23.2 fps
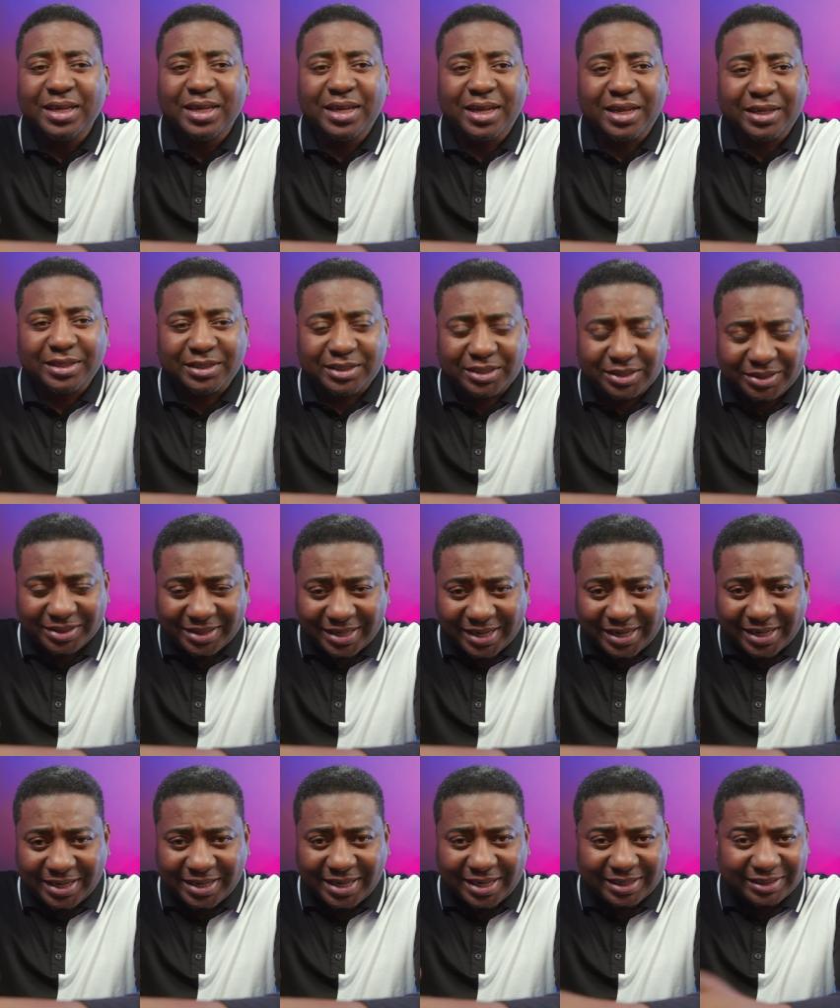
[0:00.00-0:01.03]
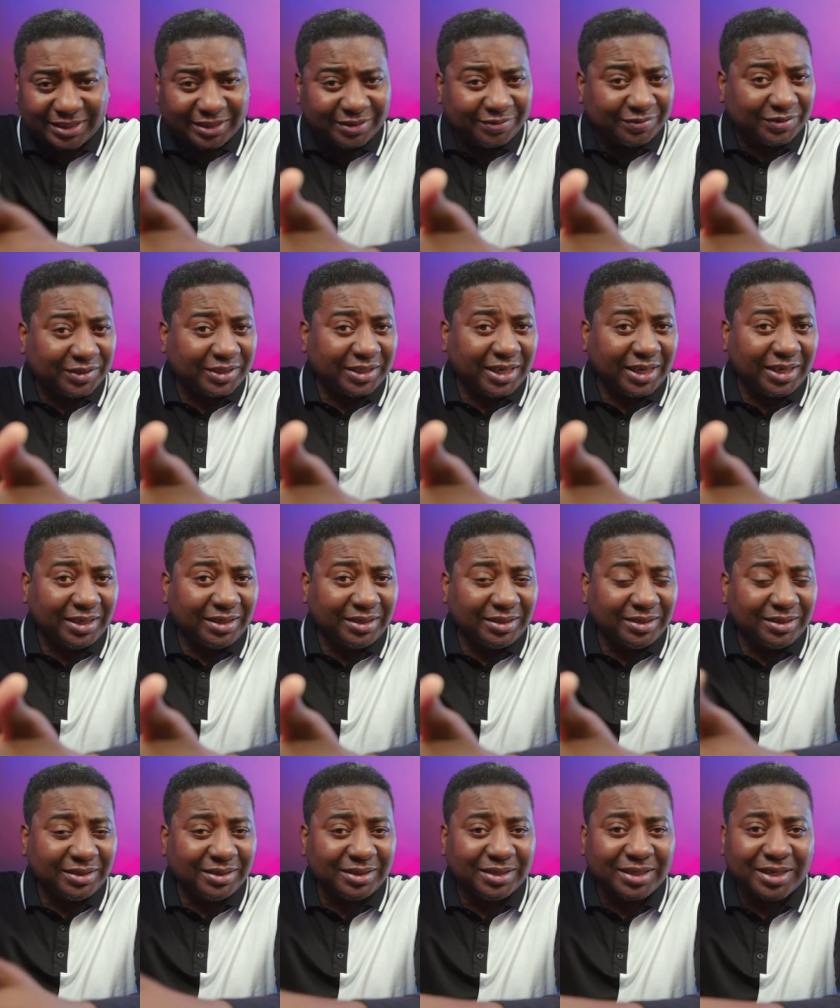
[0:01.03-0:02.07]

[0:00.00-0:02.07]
And today, as you've seen,